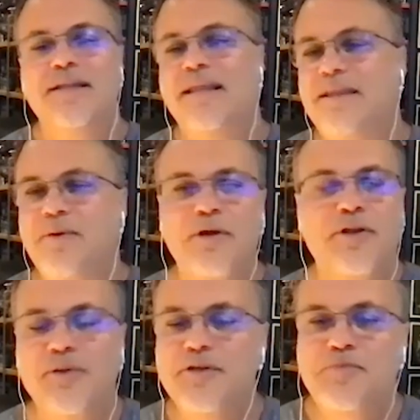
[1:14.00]
that they were gonna
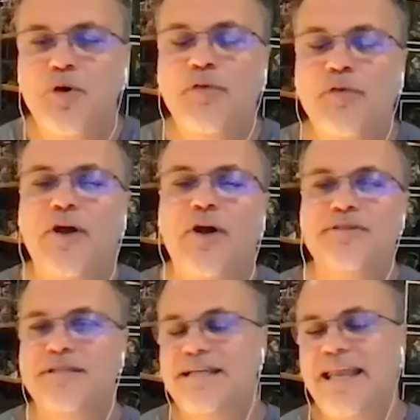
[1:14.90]
do this movie
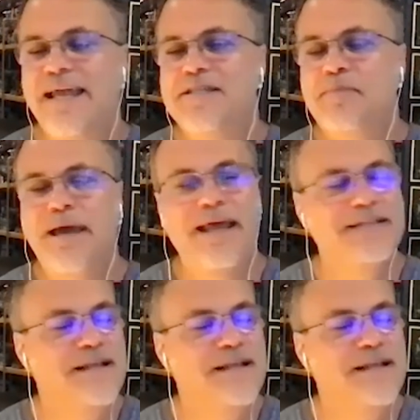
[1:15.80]
called Satanic Hispanics.